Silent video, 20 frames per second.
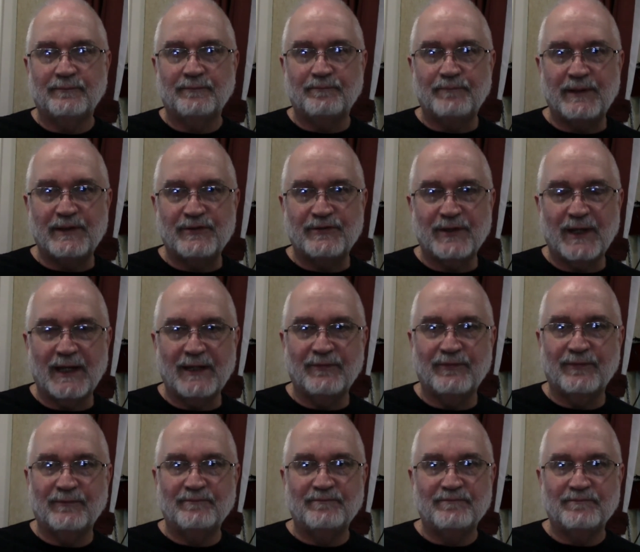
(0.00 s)
be
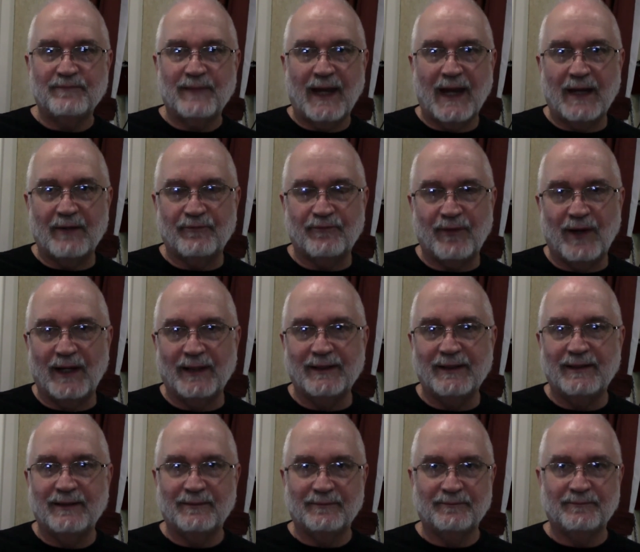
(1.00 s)
safe, have
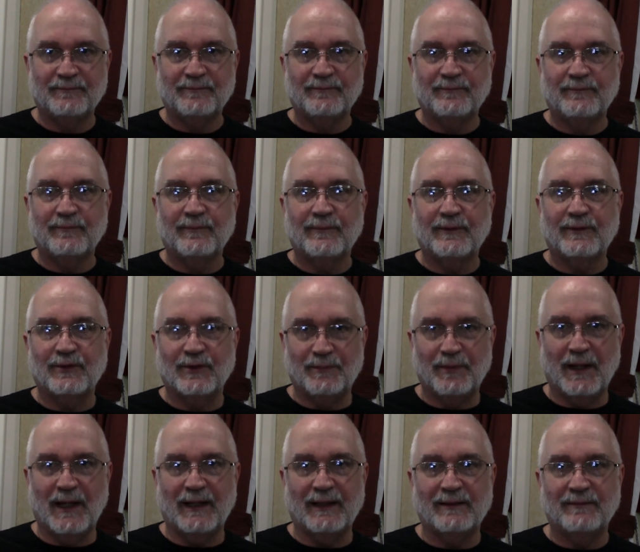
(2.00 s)
fun,
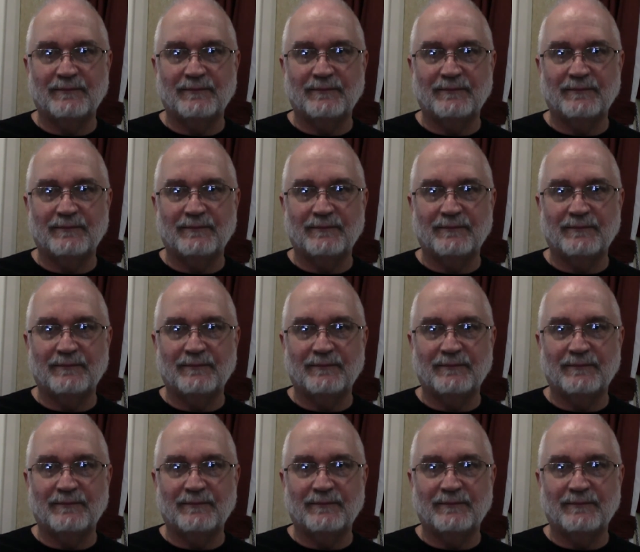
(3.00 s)
goodbye.